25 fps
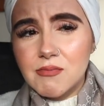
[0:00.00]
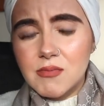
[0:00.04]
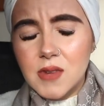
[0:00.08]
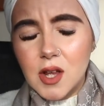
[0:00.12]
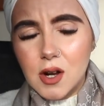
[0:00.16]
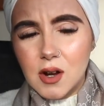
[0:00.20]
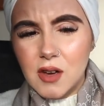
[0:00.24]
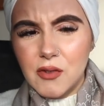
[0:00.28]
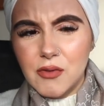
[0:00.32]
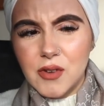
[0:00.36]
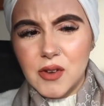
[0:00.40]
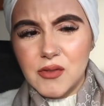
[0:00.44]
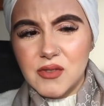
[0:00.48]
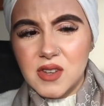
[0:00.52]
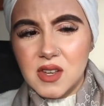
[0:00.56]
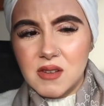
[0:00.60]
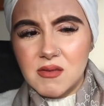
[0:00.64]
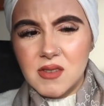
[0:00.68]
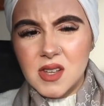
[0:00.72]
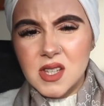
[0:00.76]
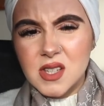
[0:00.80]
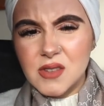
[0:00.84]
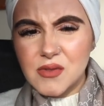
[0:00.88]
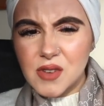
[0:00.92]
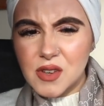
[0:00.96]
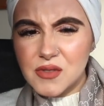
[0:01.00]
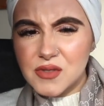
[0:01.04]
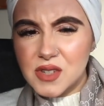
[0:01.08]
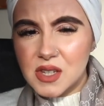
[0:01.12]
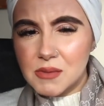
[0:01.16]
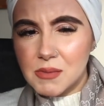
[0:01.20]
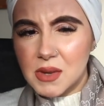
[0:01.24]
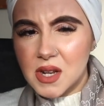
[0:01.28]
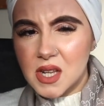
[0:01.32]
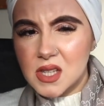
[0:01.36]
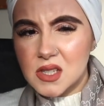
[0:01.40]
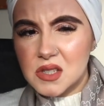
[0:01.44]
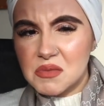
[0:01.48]
No, not 15. Is it 15
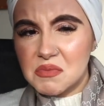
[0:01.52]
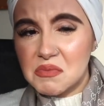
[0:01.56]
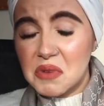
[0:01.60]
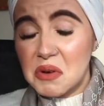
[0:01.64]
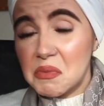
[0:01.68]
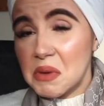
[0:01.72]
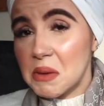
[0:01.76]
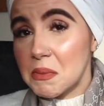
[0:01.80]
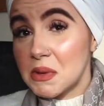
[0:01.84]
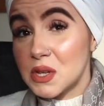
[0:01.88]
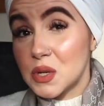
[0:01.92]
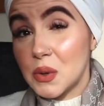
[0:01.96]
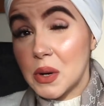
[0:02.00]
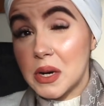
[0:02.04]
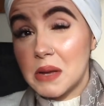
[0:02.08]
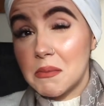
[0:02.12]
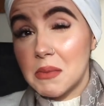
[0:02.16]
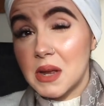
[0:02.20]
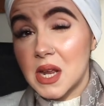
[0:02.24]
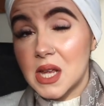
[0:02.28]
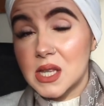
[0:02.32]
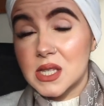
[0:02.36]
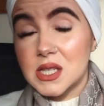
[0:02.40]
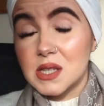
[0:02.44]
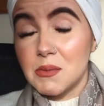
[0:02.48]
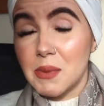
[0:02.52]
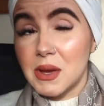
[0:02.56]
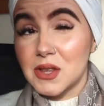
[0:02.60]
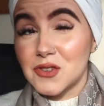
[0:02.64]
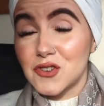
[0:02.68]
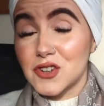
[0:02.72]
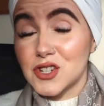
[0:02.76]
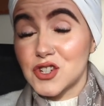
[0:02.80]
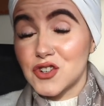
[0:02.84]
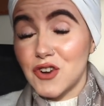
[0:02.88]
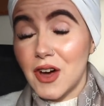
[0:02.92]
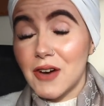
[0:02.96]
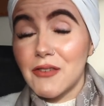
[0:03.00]
minutes? Or maybe 20 minutes, depending
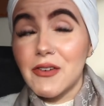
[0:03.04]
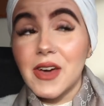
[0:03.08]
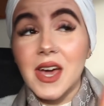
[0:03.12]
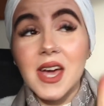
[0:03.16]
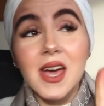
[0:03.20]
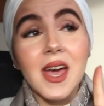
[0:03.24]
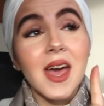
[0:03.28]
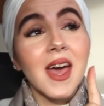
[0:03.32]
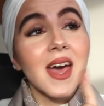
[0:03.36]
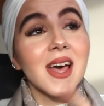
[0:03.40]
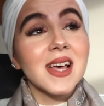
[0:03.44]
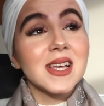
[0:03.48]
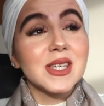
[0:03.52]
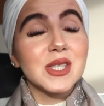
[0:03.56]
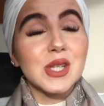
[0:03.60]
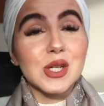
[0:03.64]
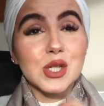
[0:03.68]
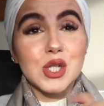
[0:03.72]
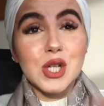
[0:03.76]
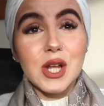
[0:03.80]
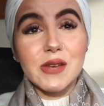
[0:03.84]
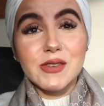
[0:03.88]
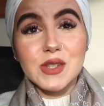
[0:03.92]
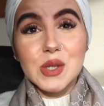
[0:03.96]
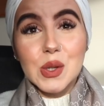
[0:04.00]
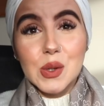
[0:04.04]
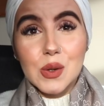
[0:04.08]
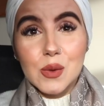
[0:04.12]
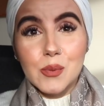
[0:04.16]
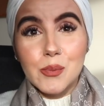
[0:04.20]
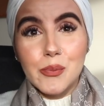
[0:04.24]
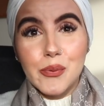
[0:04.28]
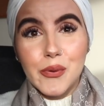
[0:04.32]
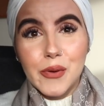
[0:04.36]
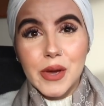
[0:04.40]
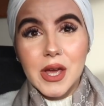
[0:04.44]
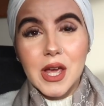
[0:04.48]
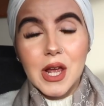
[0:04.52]
on traffic. So she lives
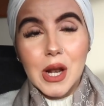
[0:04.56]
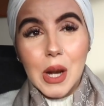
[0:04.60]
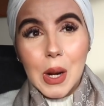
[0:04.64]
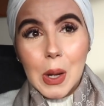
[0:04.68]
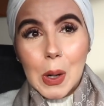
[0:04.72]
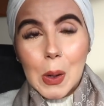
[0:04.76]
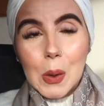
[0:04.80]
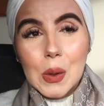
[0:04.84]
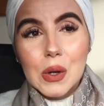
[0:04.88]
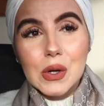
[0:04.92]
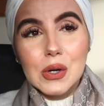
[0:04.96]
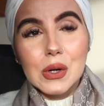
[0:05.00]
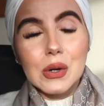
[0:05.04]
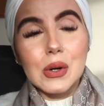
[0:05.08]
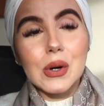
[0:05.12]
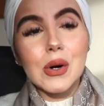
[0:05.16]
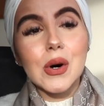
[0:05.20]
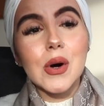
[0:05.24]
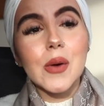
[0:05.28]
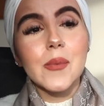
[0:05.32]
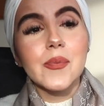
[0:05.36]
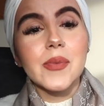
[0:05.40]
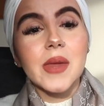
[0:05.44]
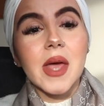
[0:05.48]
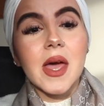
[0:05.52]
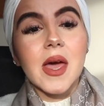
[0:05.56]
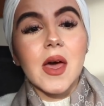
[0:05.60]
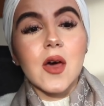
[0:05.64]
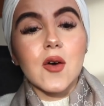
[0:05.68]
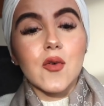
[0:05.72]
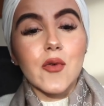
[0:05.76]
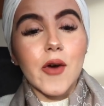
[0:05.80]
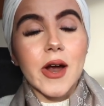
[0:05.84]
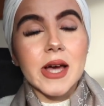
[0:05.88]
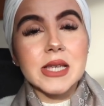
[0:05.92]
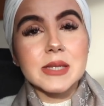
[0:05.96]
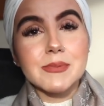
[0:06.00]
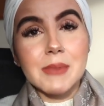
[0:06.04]
pretty local,
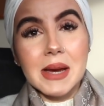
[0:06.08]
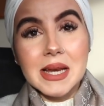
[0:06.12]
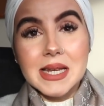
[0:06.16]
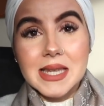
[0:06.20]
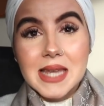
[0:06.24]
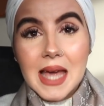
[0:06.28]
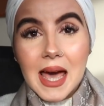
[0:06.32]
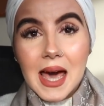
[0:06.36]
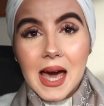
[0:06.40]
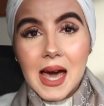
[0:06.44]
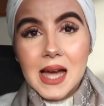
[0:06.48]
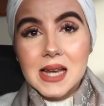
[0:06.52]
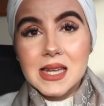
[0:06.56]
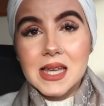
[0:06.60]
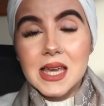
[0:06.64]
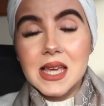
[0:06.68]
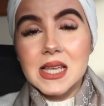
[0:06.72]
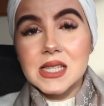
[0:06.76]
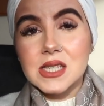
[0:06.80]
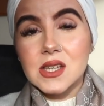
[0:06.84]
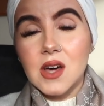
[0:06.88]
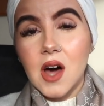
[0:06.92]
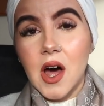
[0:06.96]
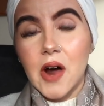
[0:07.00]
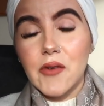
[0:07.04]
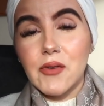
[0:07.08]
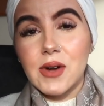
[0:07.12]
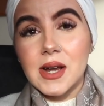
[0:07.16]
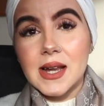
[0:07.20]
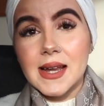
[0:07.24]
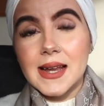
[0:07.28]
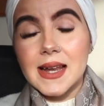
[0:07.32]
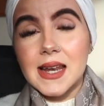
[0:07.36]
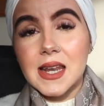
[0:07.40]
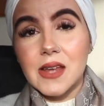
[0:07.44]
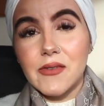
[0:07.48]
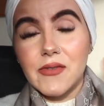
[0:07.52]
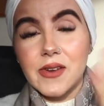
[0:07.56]
whereas my dad, he's
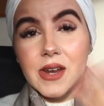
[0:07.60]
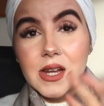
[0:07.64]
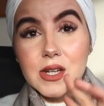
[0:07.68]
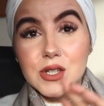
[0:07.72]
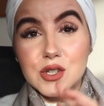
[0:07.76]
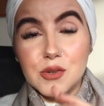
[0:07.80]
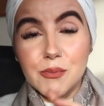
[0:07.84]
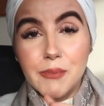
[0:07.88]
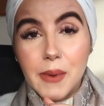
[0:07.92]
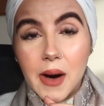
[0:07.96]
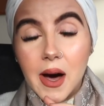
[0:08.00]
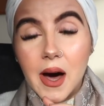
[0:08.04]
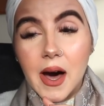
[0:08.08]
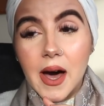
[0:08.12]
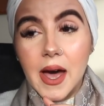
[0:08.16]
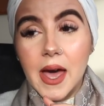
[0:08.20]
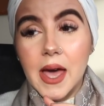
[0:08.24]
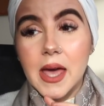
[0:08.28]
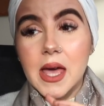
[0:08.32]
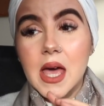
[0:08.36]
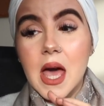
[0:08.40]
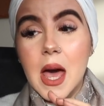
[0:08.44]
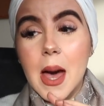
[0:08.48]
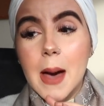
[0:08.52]
currently living in Dubai.